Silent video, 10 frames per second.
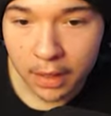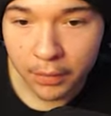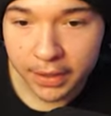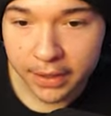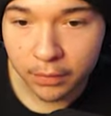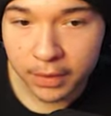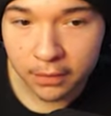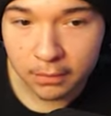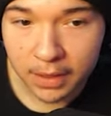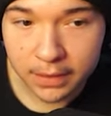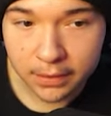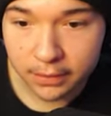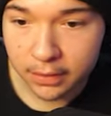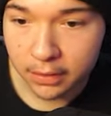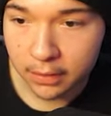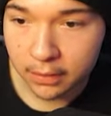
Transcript: I want to kill one of those monsters.